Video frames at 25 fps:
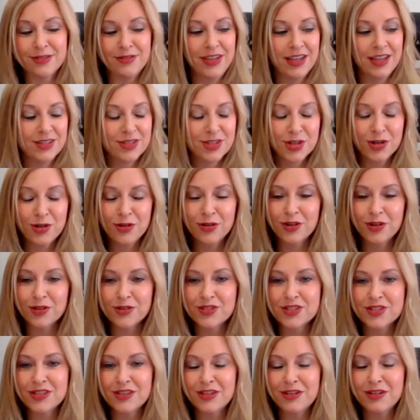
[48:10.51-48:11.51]
So yes,
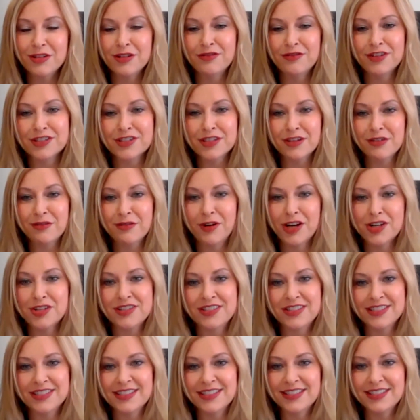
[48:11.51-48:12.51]
kudos to the University of
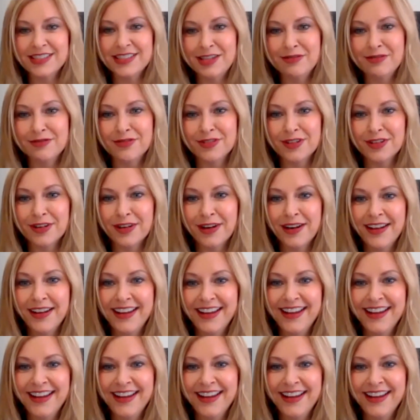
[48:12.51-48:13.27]
Washington team for